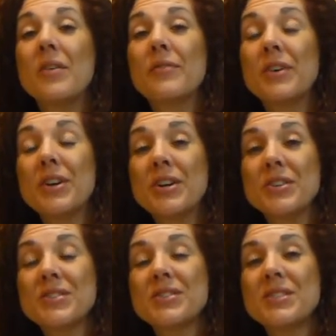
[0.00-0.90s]

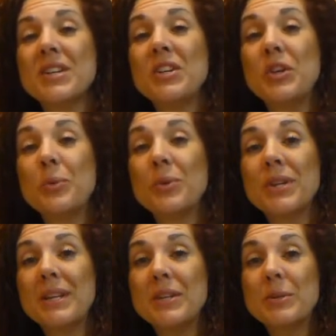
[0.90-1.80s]
First, you
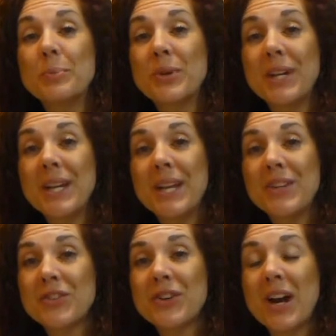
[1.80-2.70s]
will need to
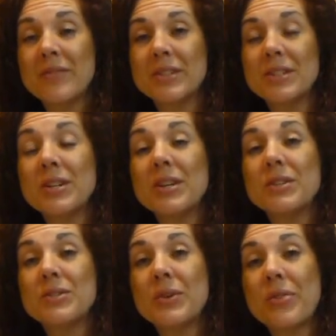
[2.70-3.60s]
preheat your oven
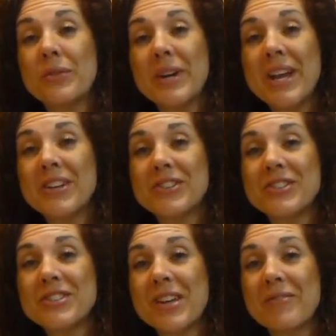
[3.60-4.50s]
to
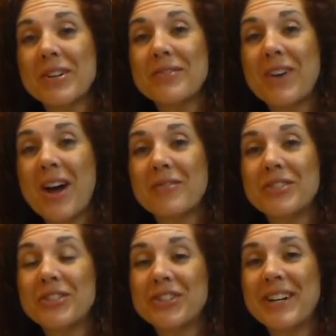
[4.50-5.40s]
375
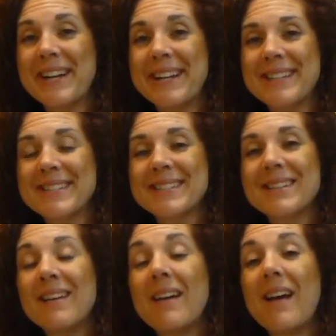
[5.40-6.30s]

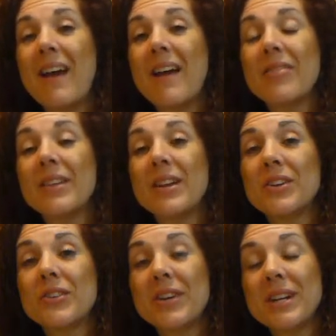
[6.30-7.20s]
degrees. And the
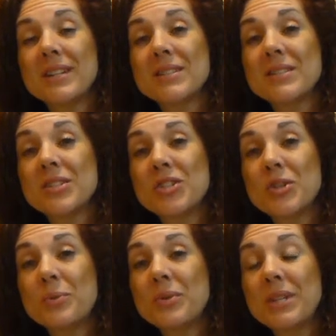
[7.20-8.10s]
ingredients that
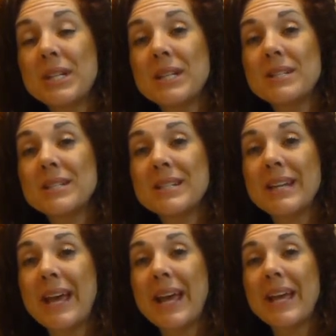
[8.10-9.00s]
you will need
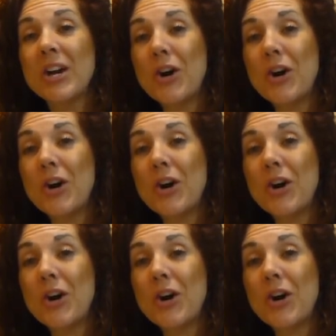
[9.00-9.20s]
today